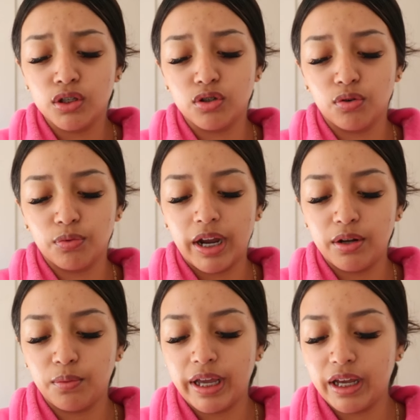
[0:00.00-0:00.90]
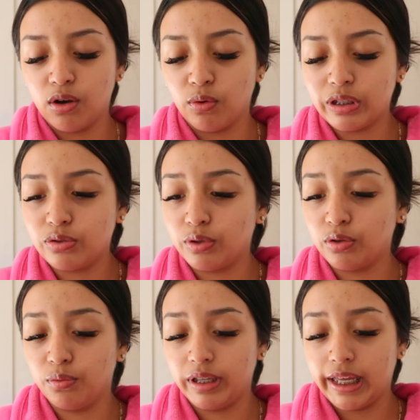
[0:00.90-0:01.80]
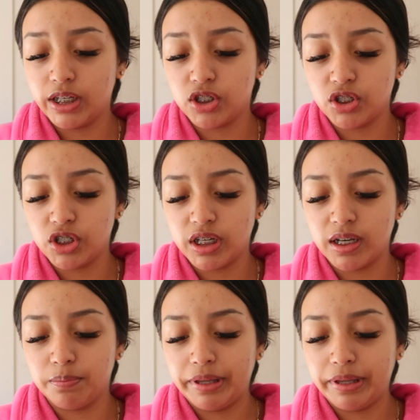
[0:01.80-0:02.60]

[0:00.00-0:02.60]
Don't right away go into a new relationship.